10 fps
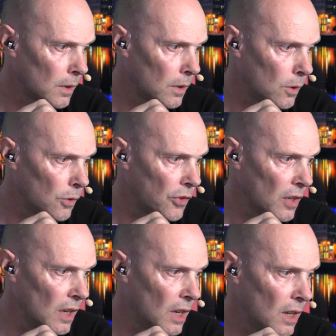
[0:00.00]
you
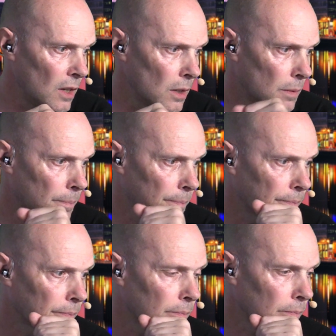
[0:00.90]
see here,
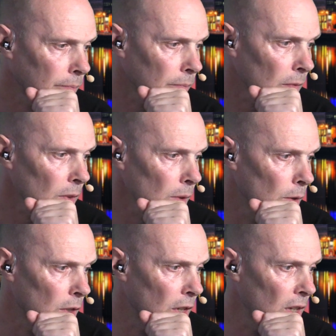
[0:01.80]

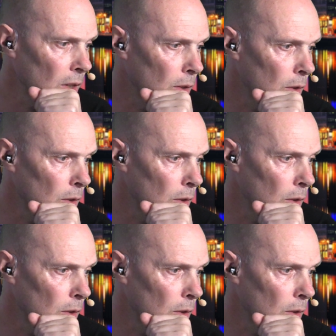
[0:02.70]
okay,